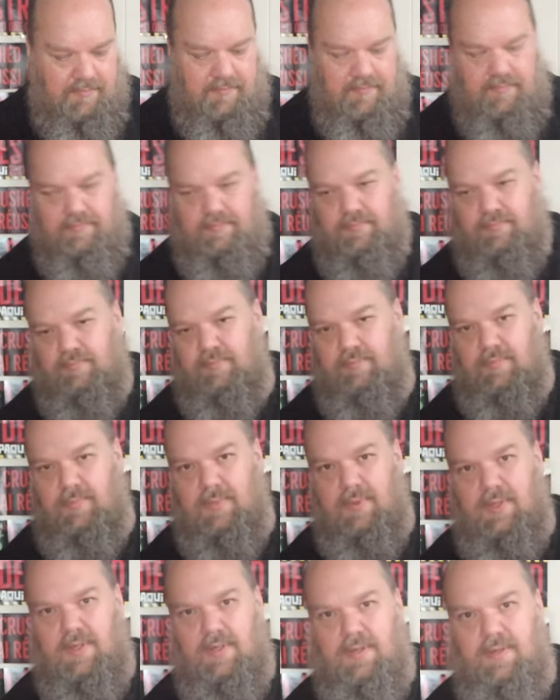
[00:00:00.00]

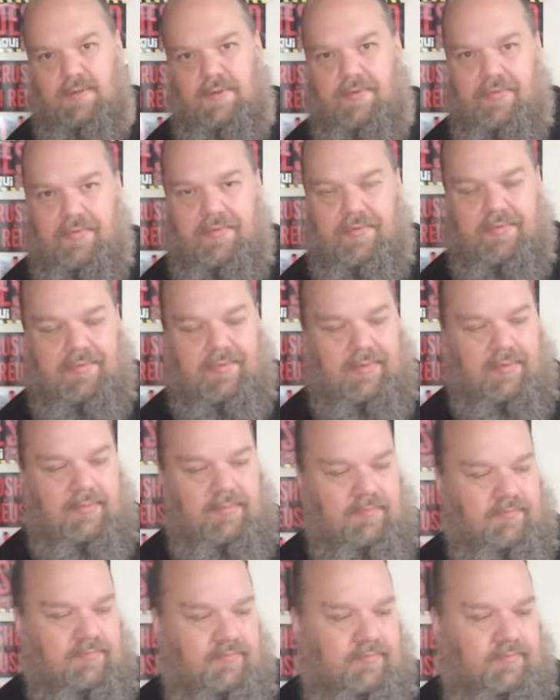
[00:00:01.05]
Nothing is said.